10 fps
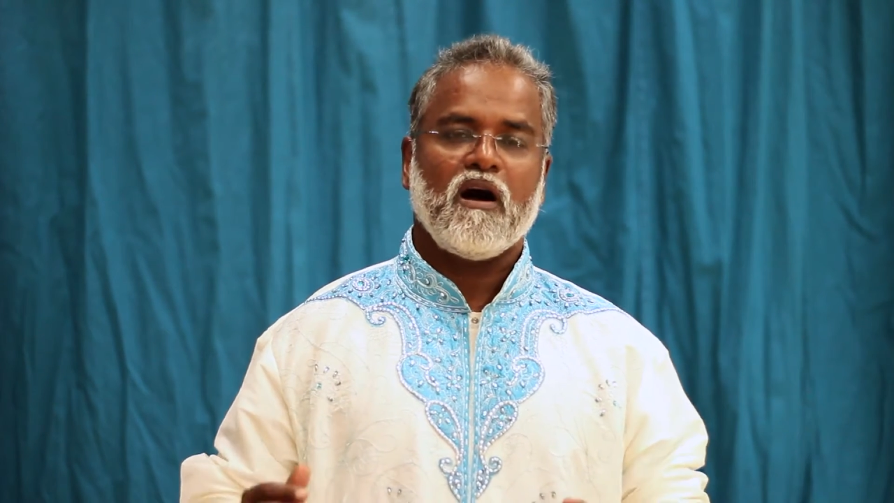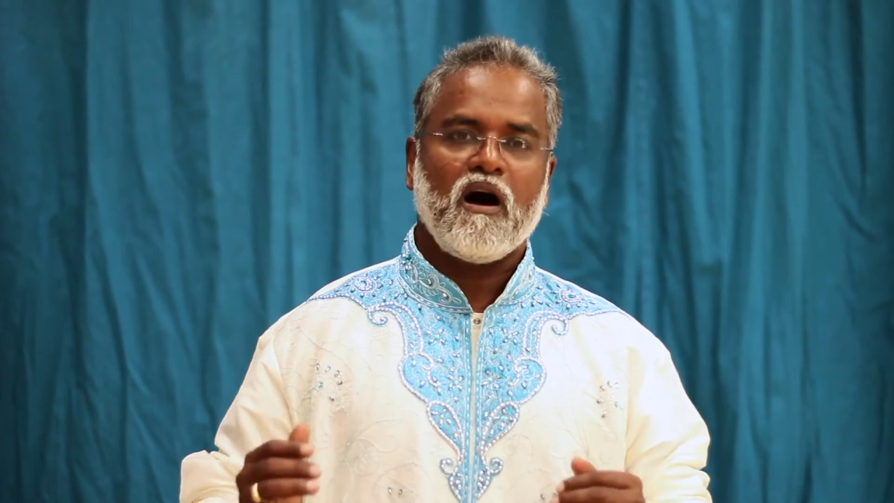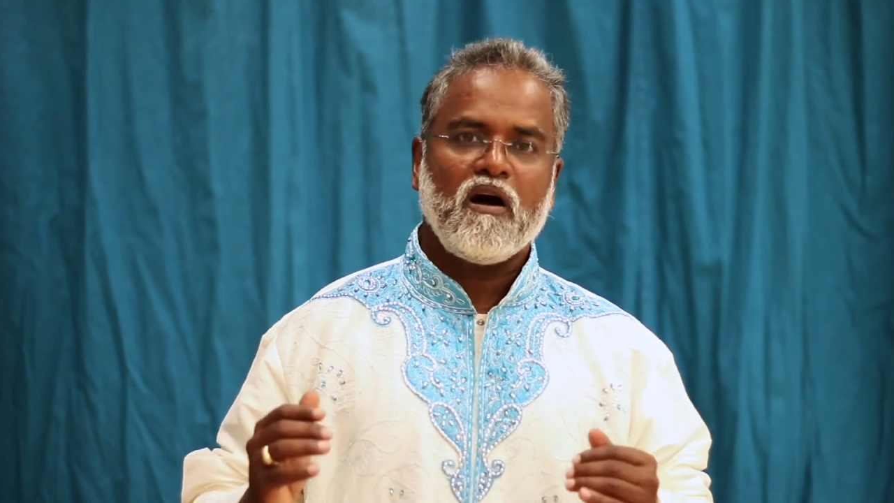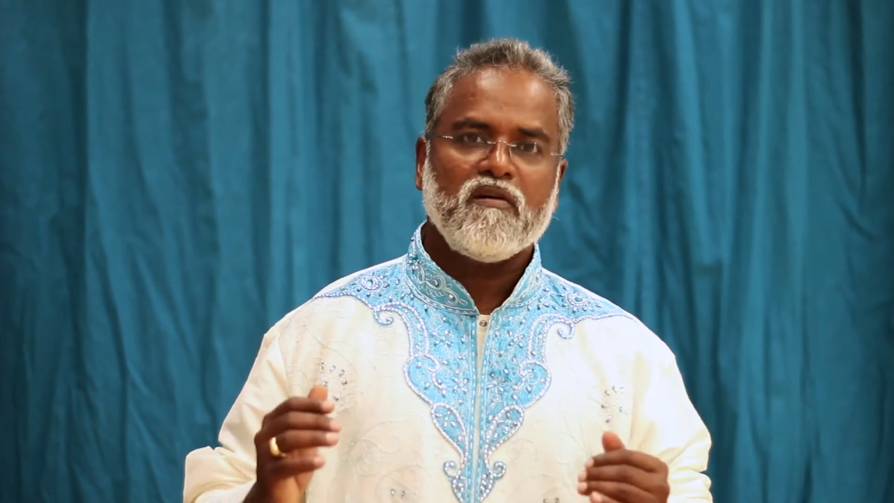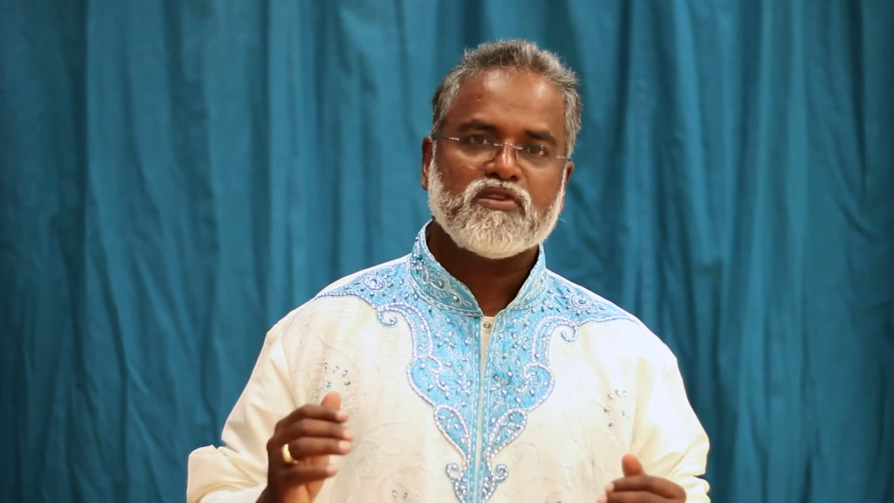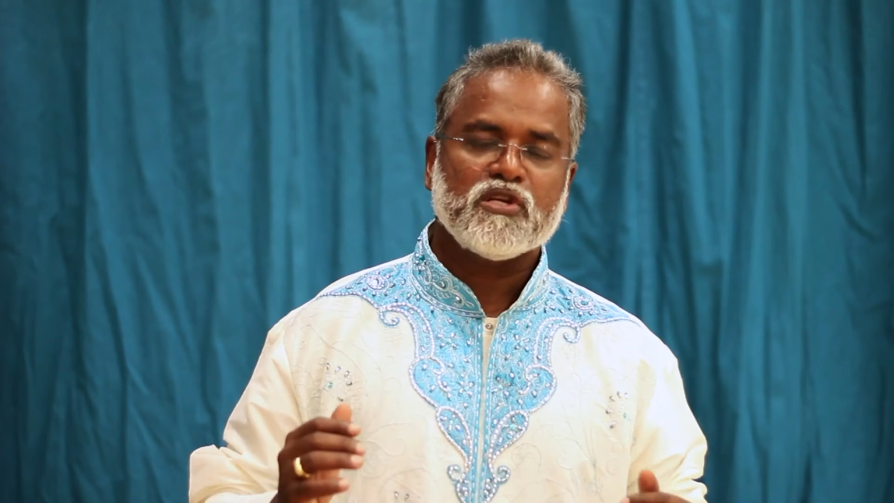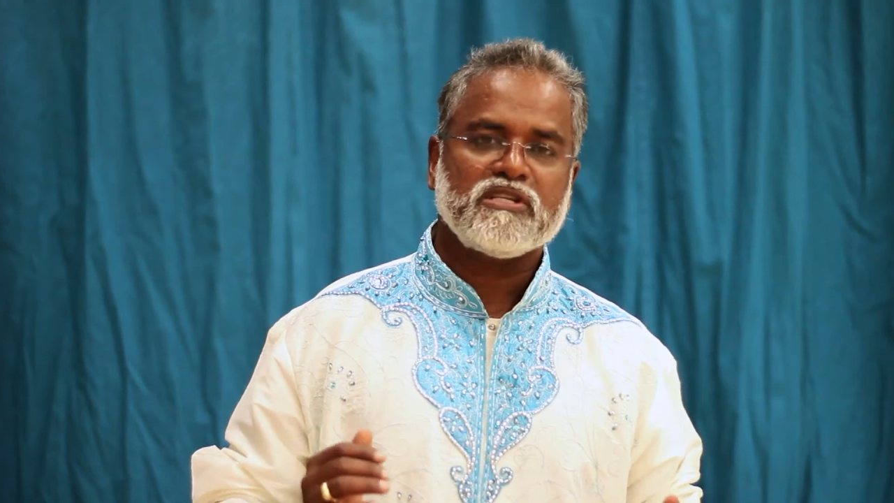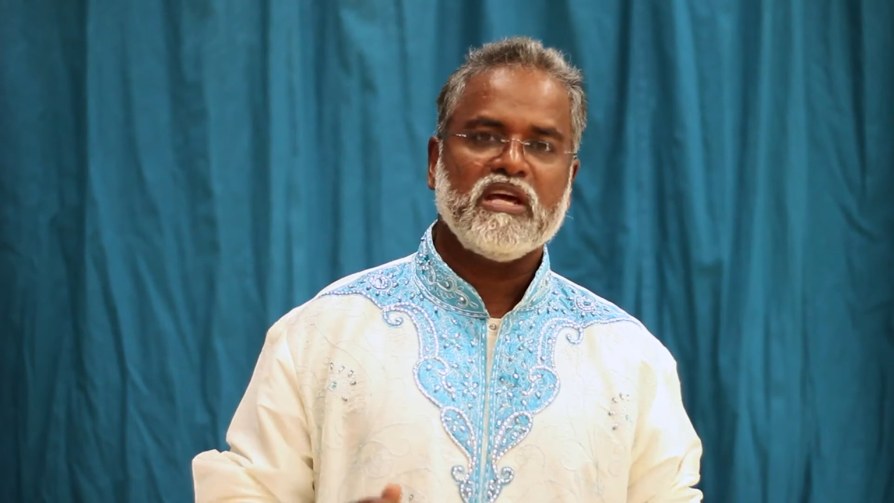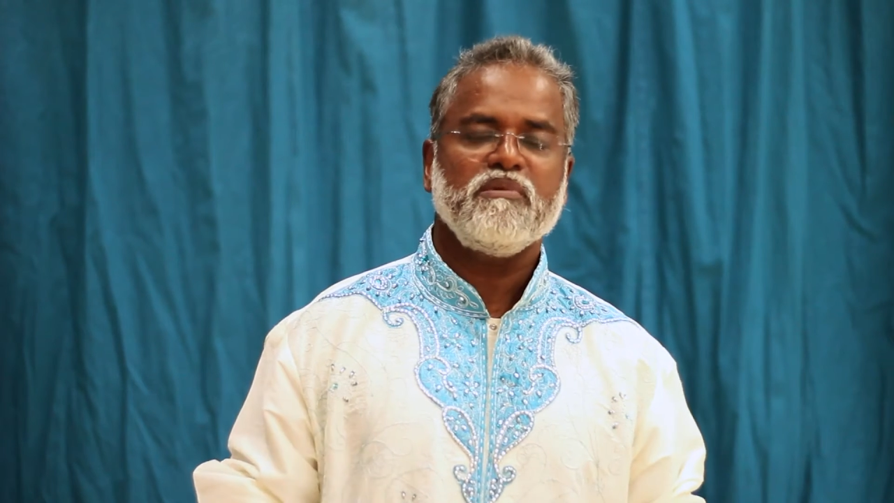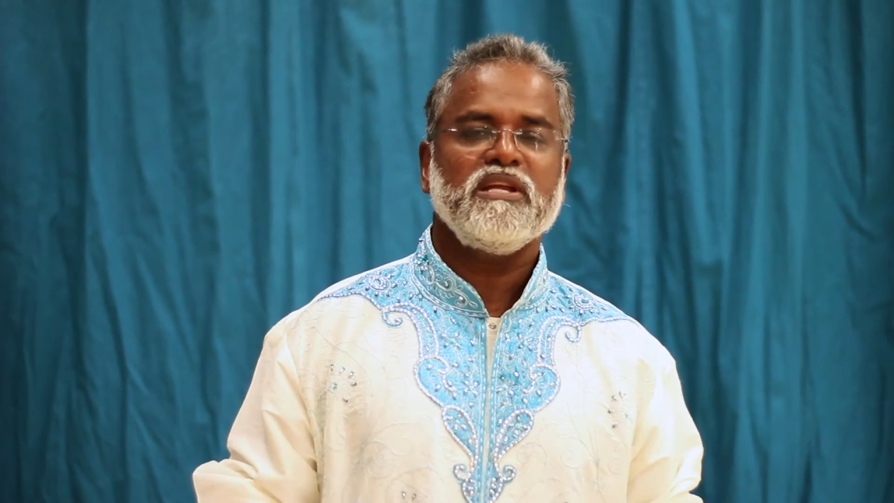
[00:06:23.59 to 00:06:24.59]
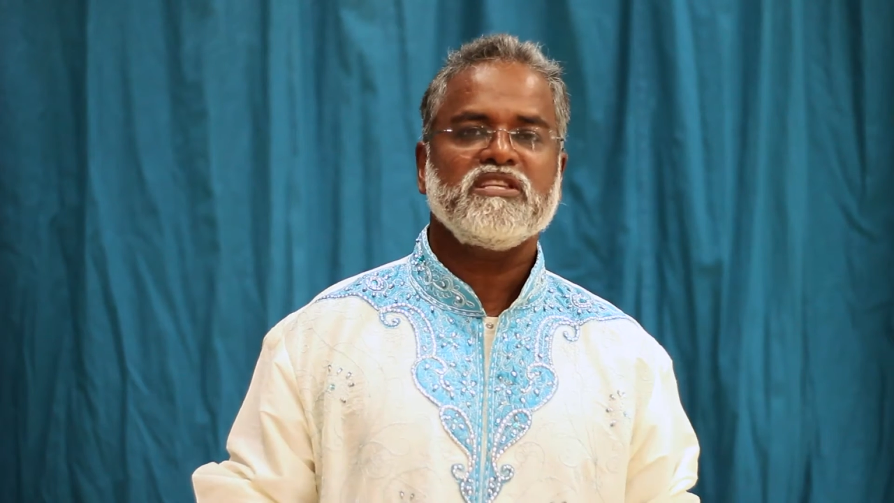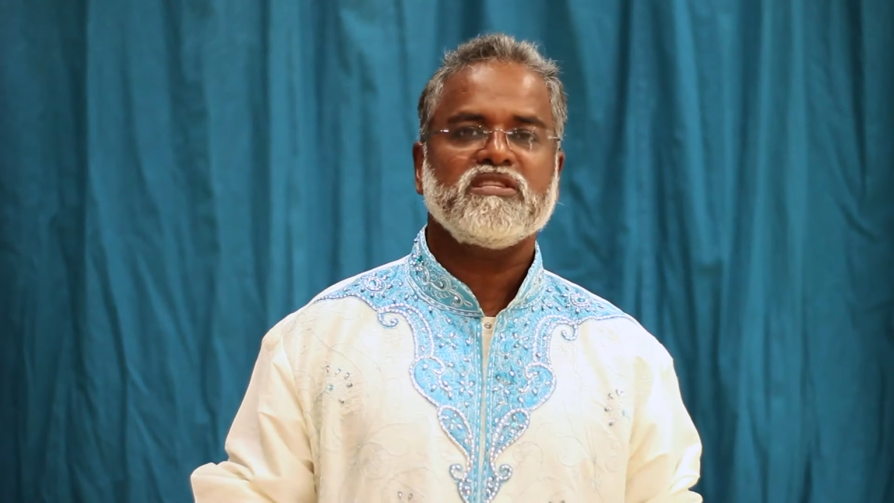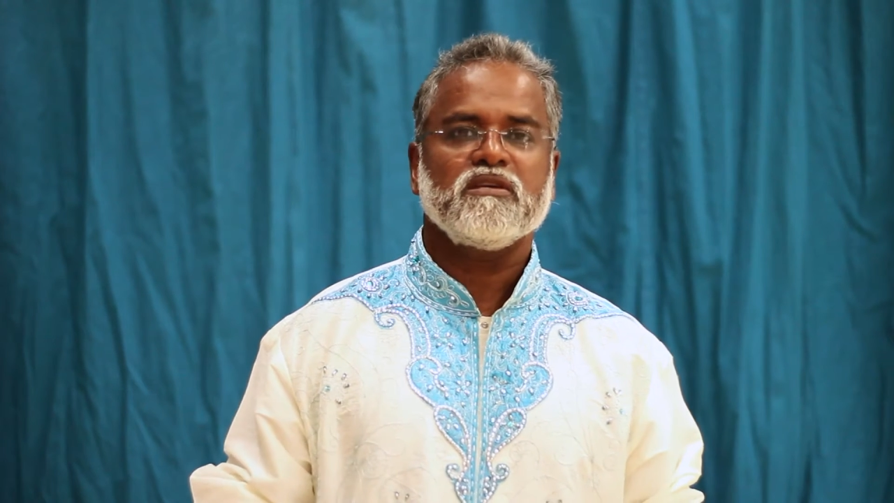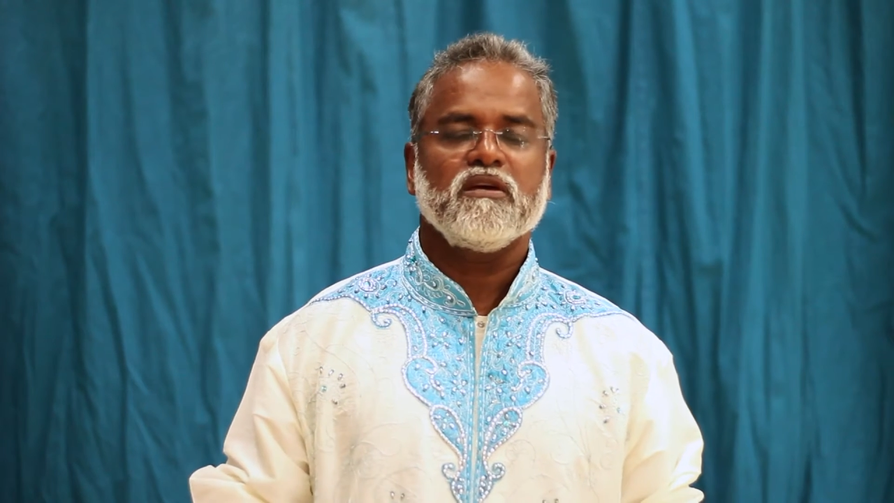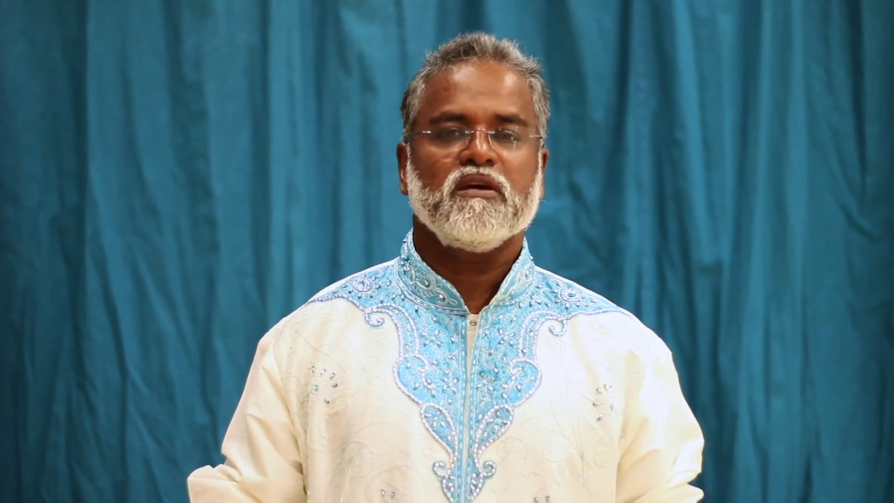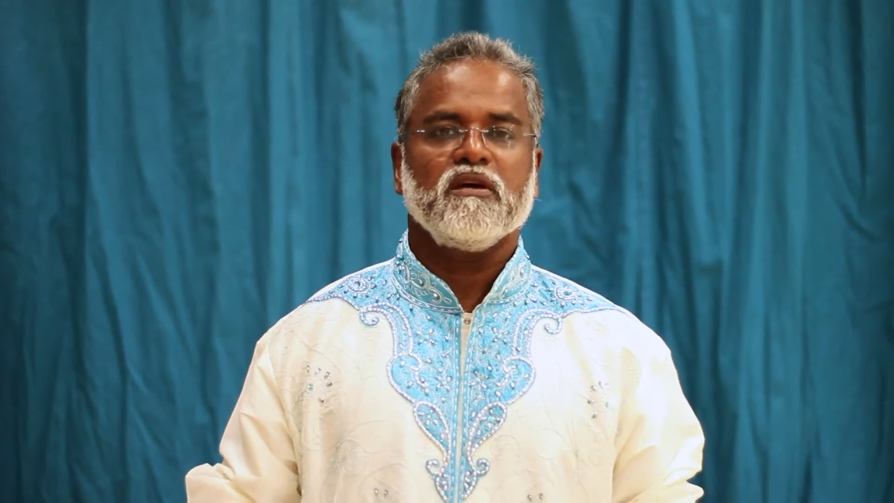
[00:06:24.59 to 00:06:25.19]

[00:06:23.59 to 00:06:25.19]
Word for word: After 10 minutes,